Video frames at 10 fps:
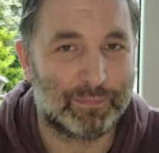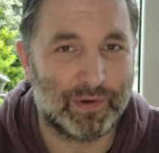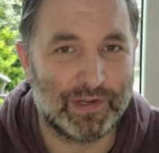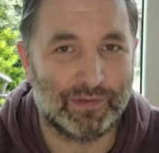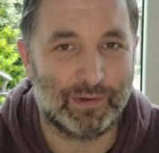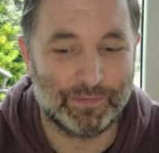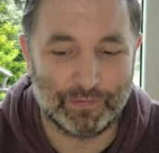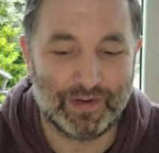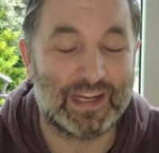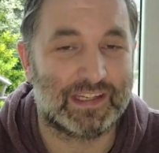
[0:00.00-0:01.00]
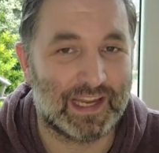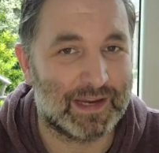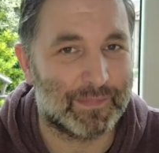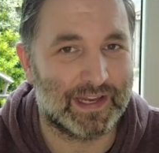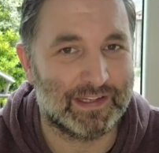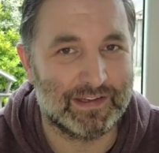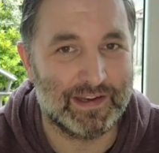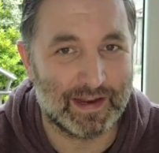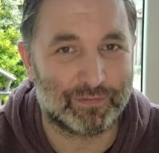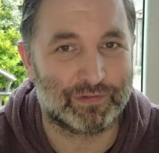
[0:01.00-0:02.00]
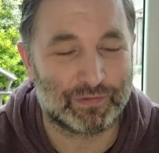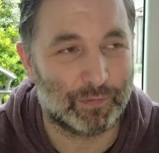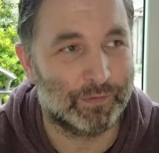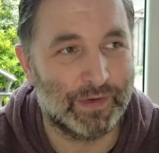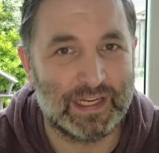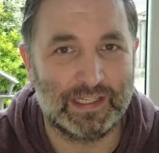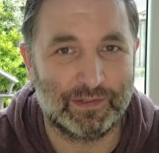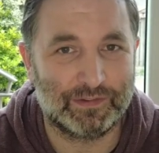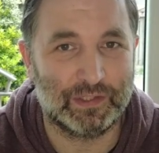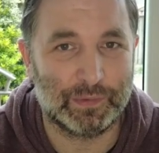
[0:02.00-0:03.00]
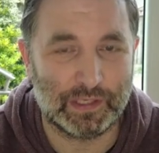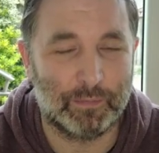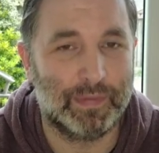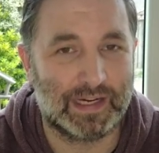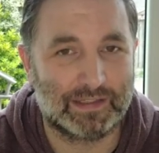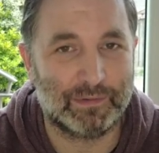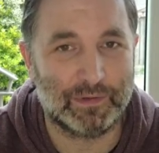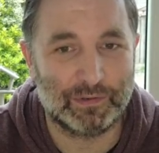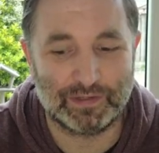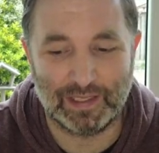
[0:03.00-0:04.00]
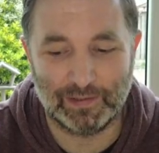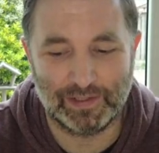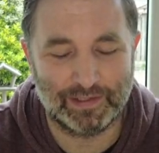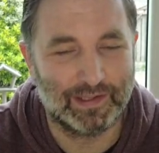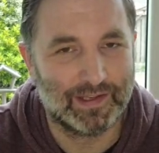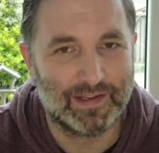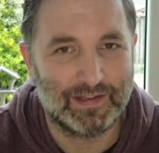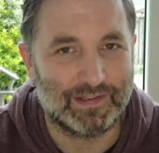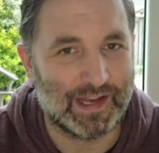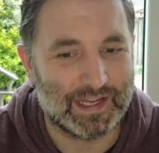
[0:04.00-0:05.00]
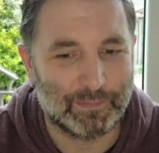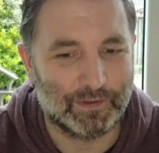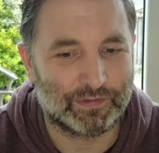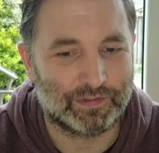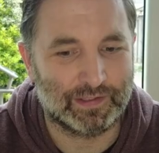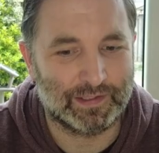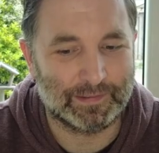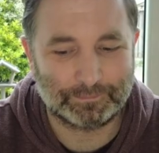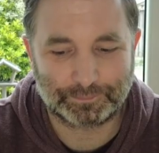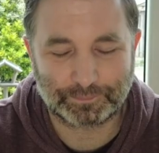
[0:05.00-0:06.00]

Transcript: point on the rain came and it never stopped raining until we got back to the hotel. And yeah, it was an